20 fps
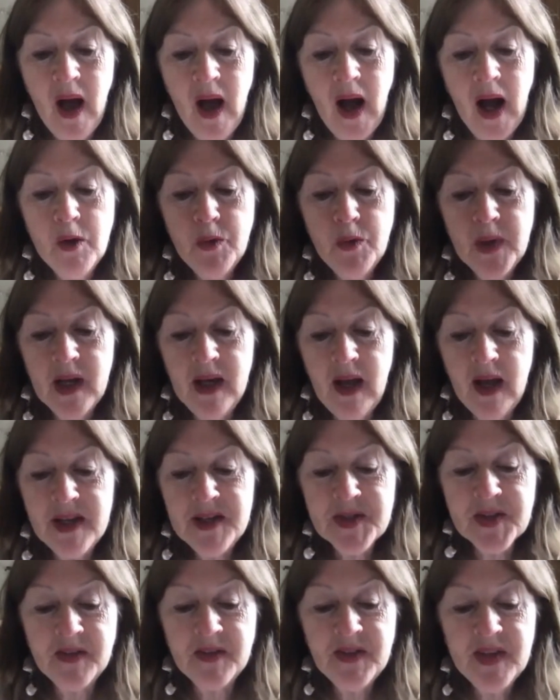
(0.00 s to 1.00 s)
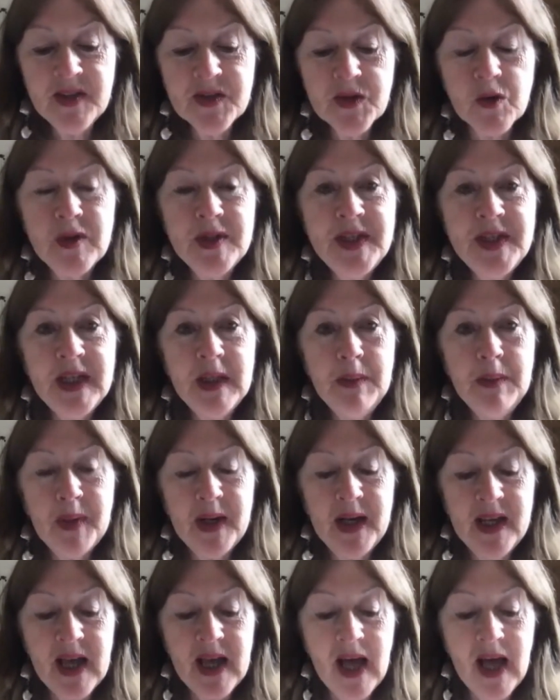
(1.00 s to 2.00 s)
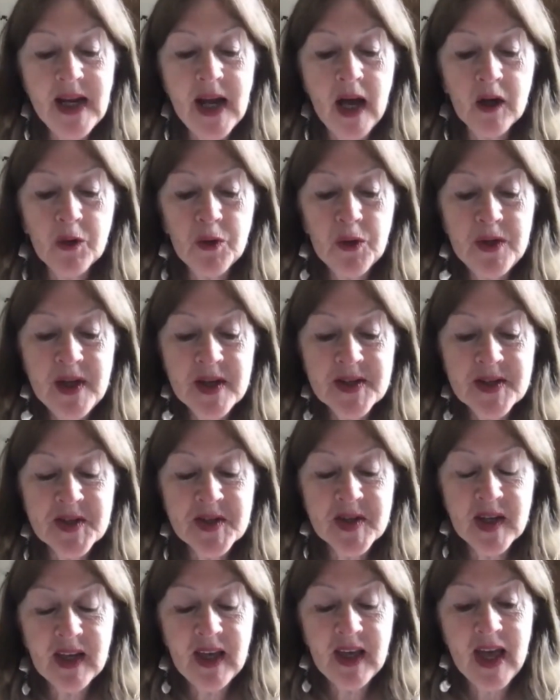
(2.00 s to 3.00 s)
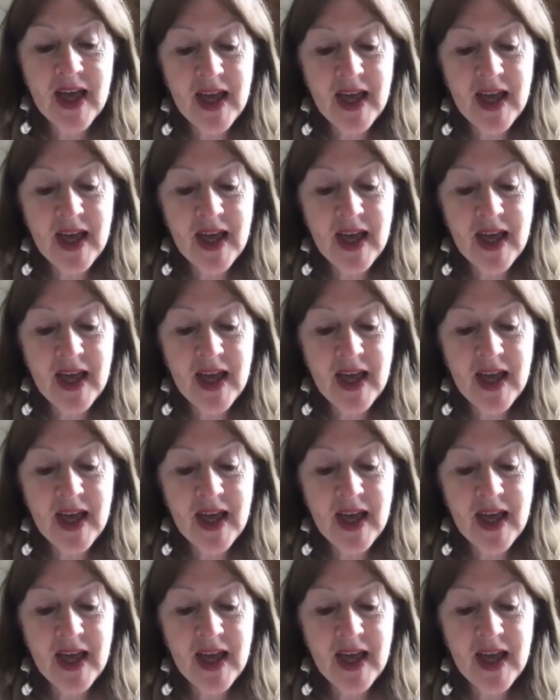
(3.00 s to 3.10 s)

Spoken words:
I realize that these are deeply anachronistic,